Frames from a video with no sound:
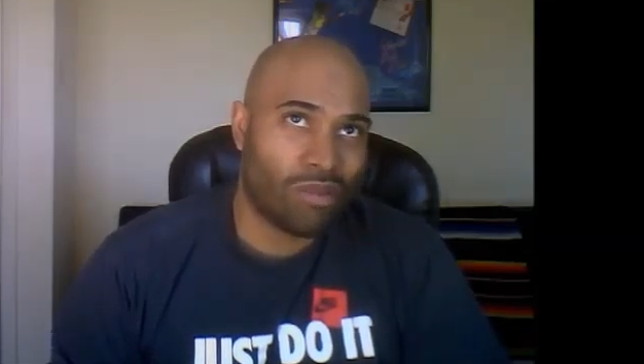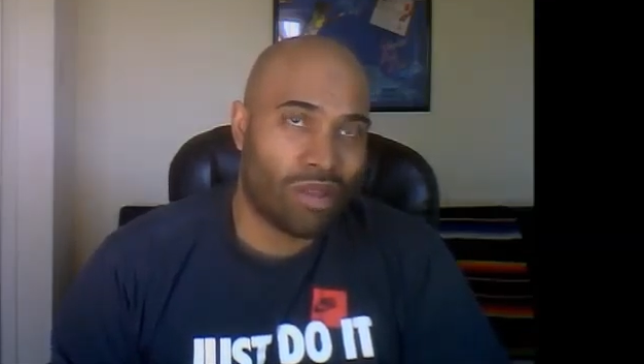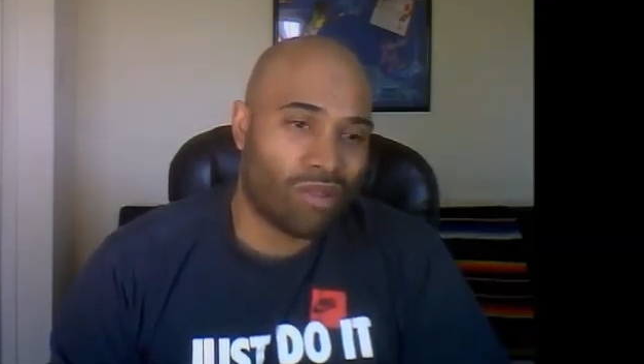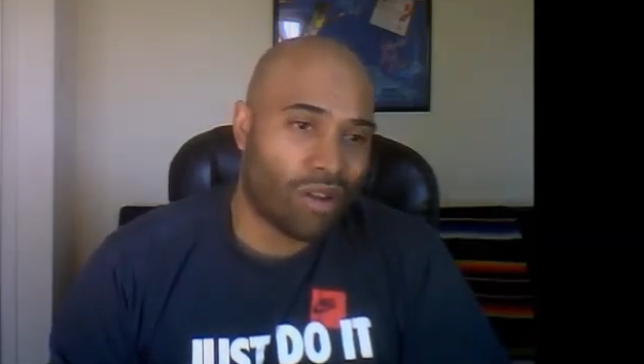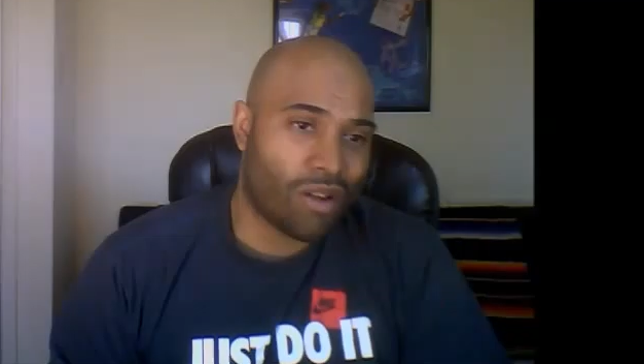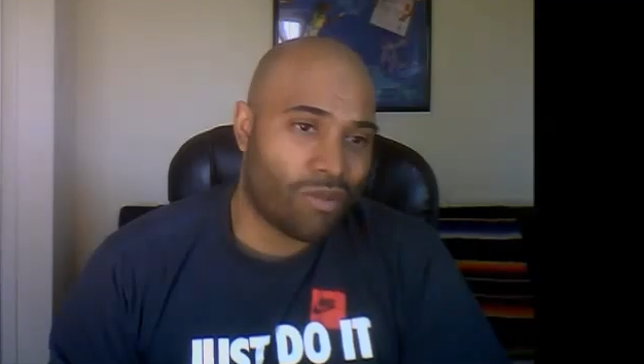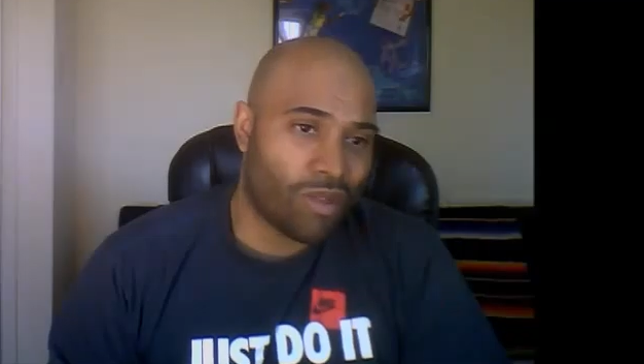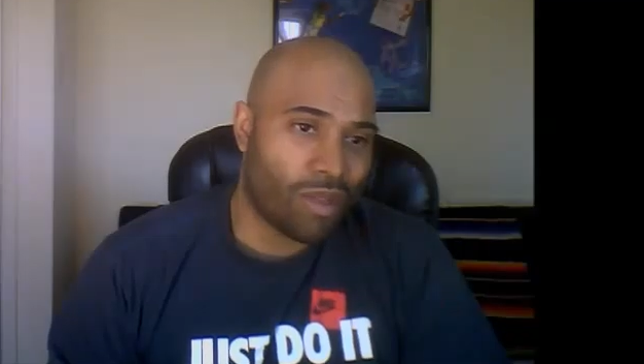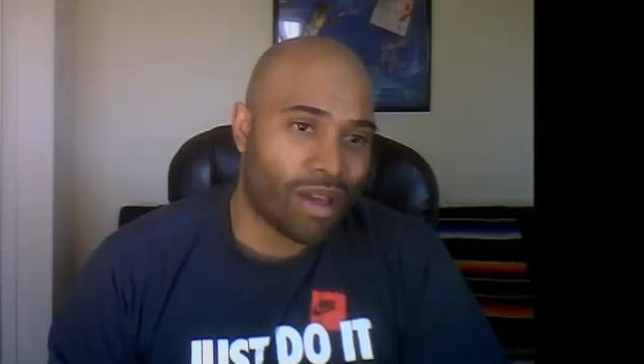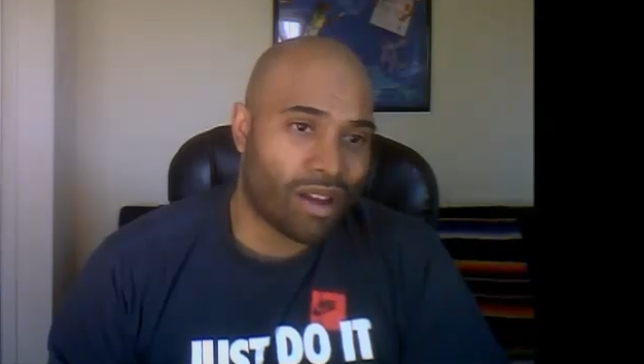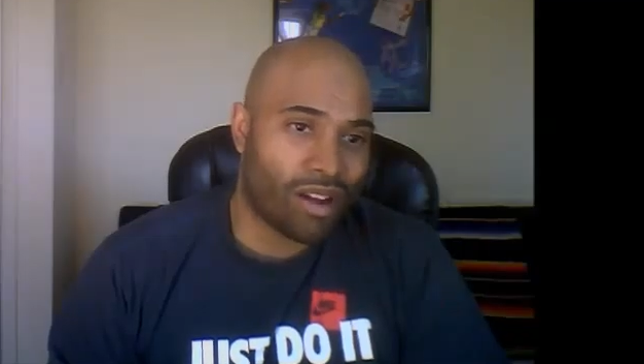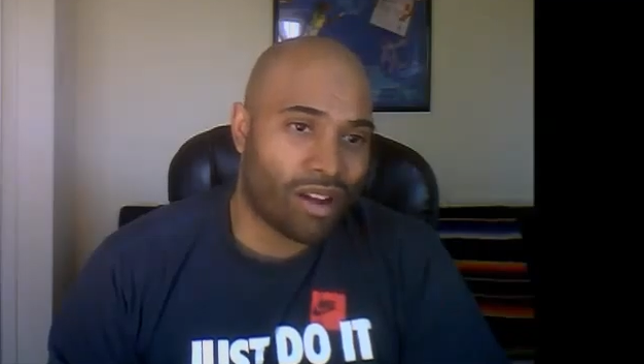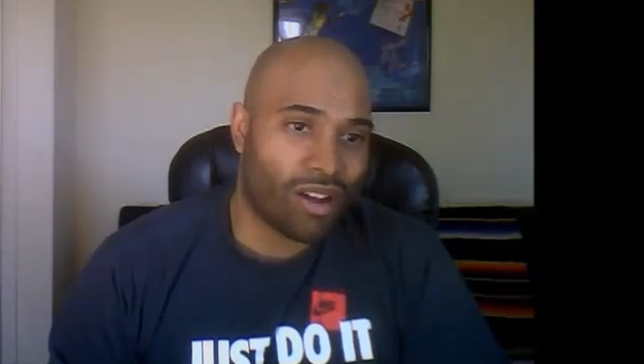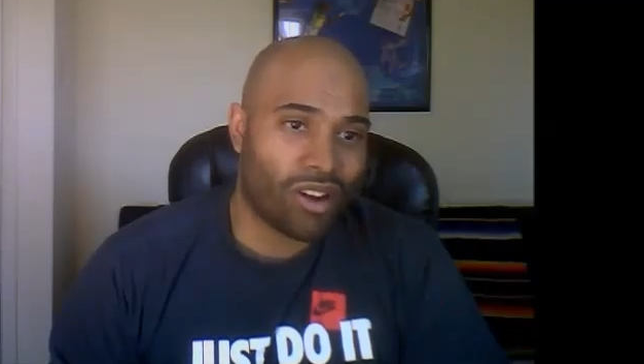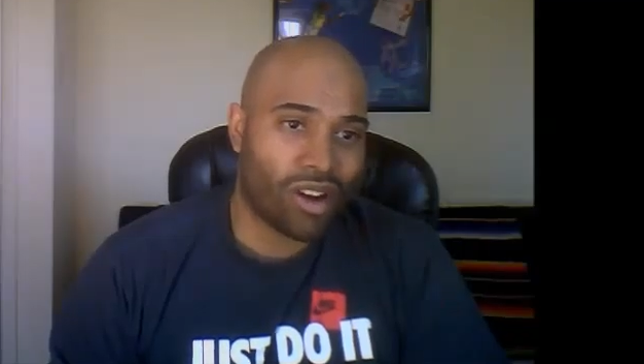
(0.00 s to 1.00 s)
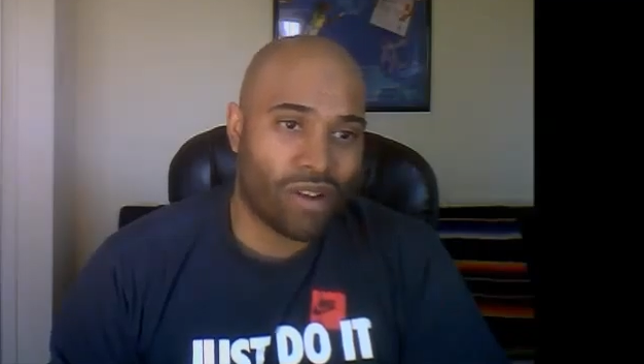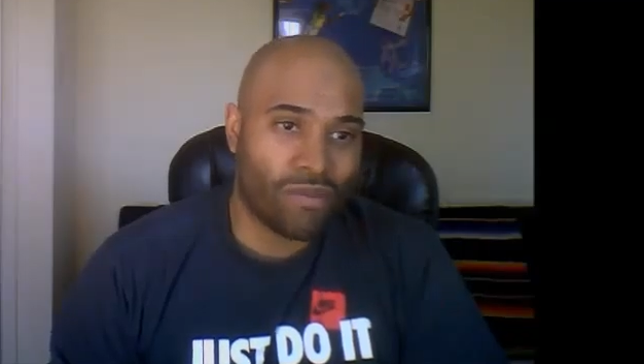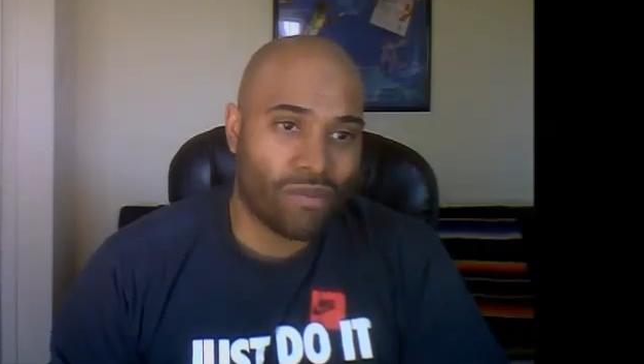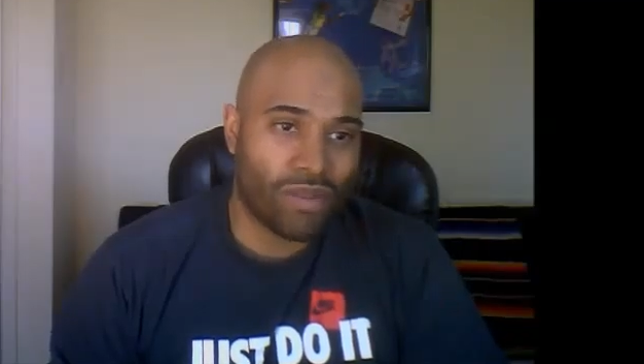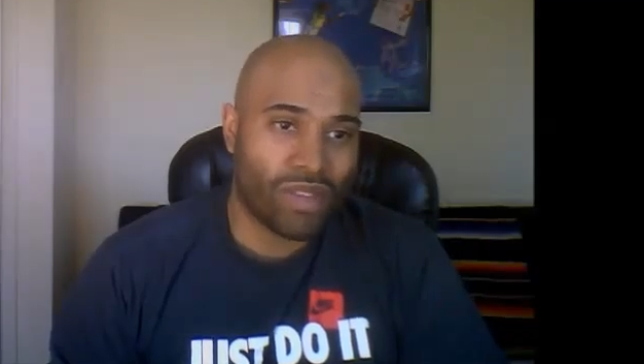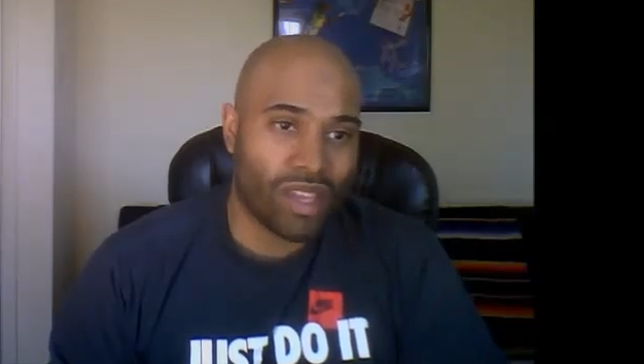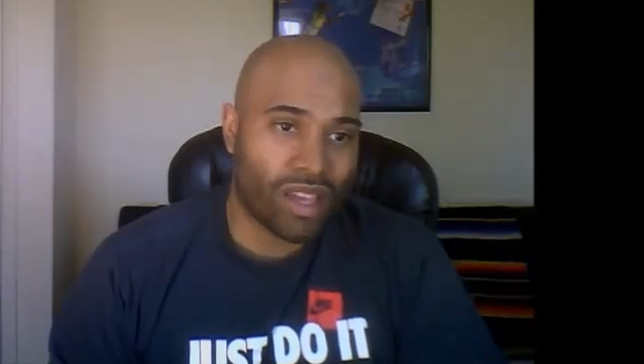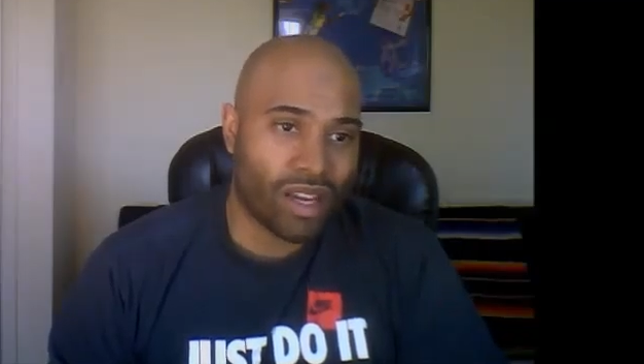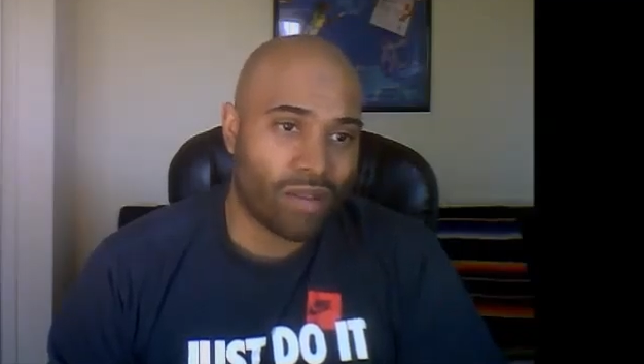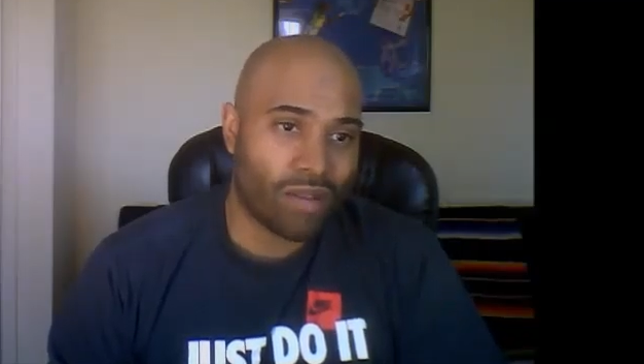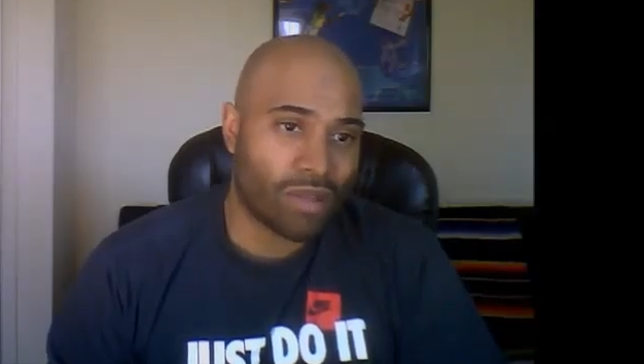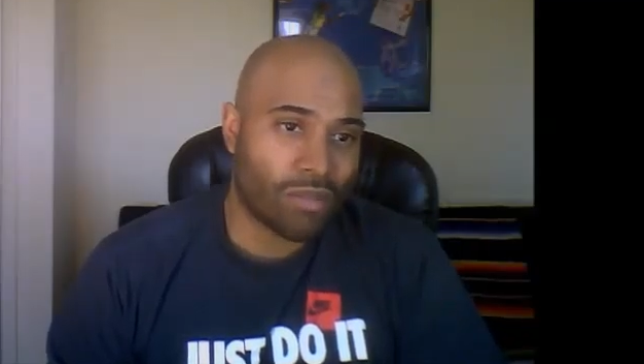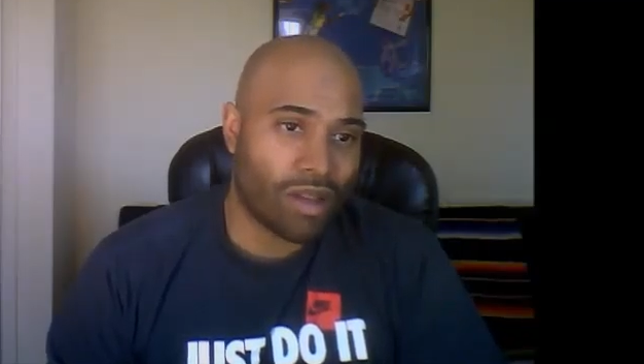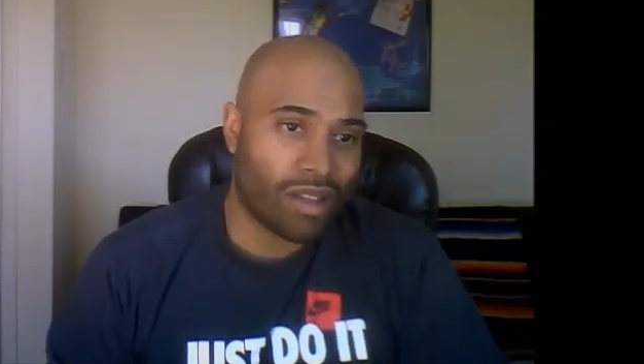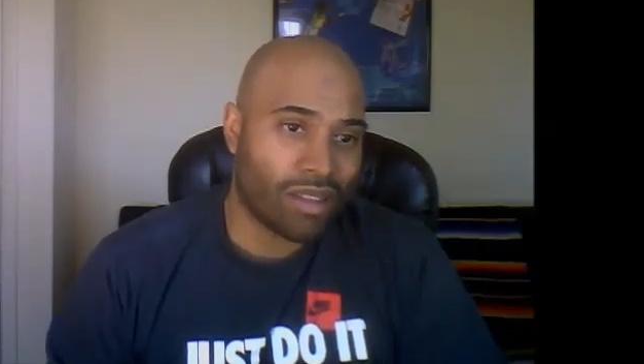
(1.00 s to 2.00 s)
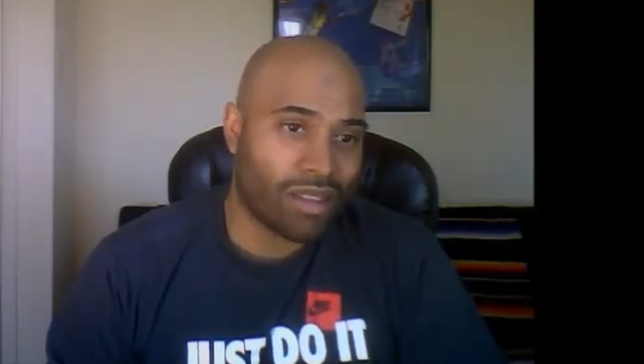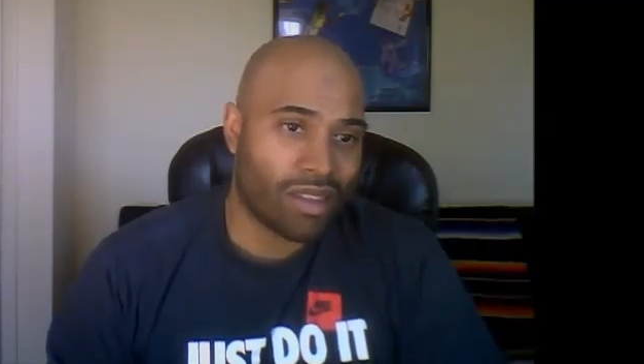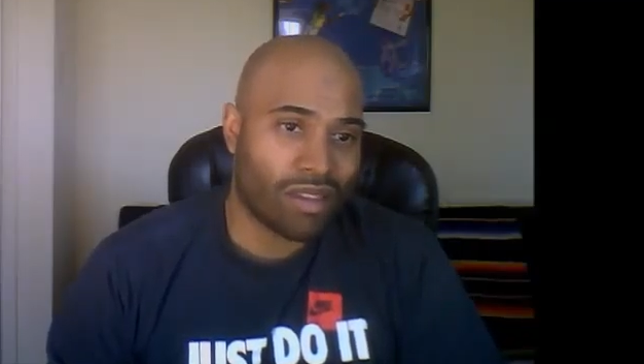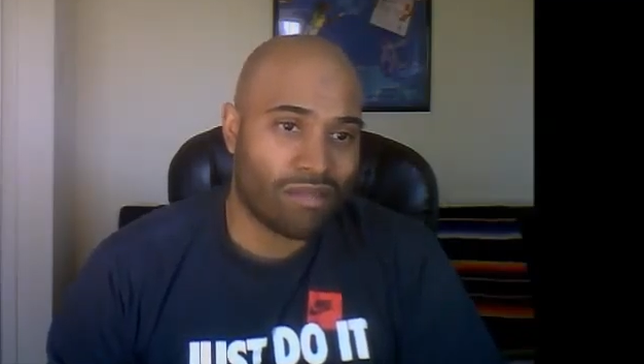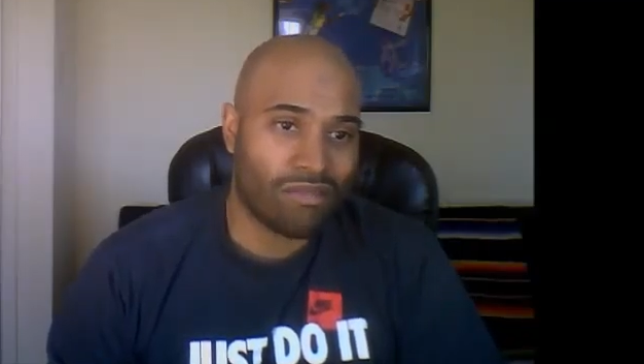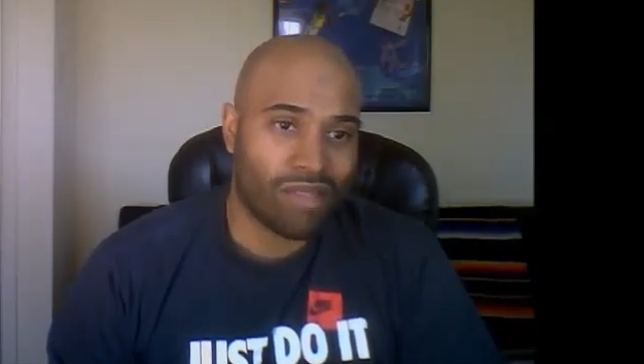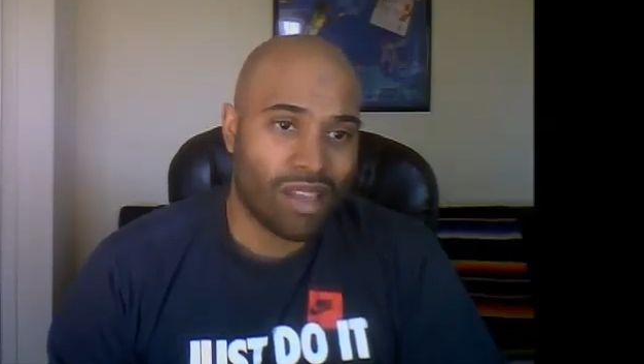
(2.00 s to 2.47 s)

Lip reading: roughly about 150 items a month, and